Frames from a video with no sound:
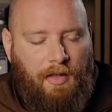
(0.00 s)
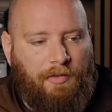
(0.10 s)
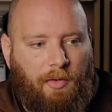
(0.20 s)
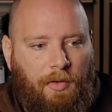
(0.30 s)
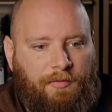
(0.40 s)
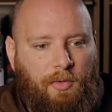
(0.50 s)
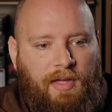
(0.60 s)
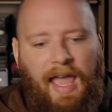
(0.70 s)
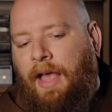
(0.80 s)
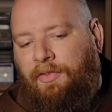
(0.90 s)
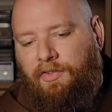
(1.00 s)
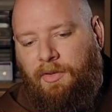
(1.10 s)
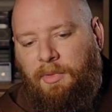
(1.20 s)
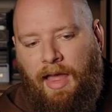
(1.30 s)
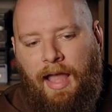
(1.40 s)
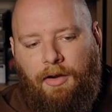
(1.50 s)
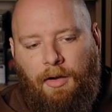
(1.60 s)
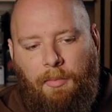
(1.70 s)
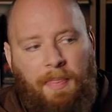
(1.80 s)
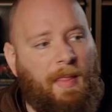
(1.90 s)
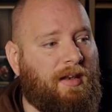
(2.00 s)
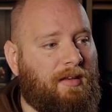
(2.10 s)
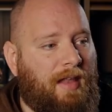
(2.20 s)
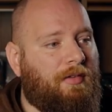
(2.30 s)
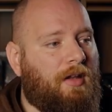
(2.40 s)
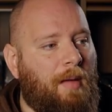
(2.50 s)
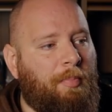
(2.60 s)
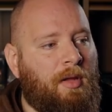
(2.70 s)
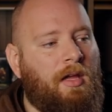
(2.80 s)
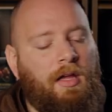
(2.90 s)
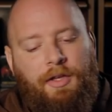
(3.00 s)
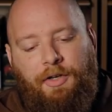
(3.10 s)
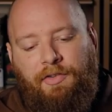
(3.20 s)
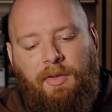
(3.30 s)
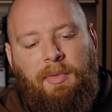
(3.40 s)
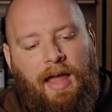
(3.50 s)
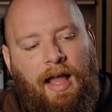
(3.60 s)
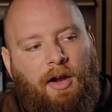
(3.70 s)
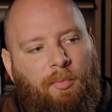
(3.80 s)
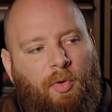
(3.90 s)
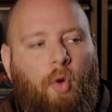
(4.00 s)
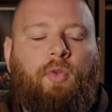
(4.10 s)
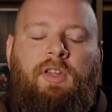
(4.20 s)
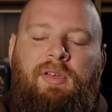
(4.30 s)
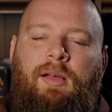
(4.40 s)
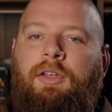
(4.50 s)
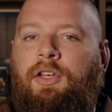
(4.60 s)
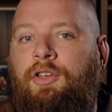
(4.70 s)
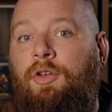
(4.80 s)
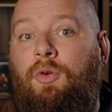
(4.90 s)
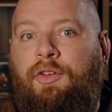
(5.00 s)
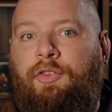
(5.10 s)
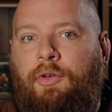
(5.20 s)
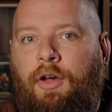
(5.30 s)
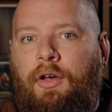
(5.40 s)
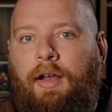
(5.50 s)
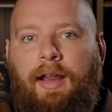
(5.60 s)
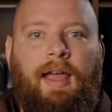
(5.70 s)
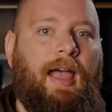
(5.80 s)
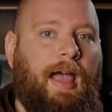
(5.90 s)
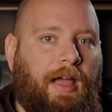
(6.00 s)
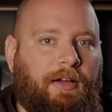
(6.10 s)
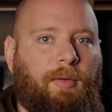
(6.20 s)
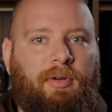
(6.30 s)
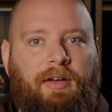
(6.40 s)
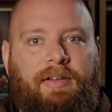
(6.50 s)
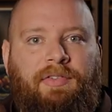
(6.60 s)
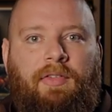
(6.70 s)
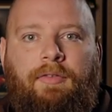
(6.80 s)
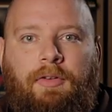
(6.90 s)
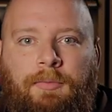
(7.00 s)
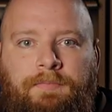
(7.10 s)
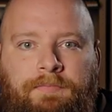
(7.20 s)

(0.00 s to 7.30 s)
so if you cast Simulacrum and then level up, your Simulacrum will only be able to do what you could at your previous level.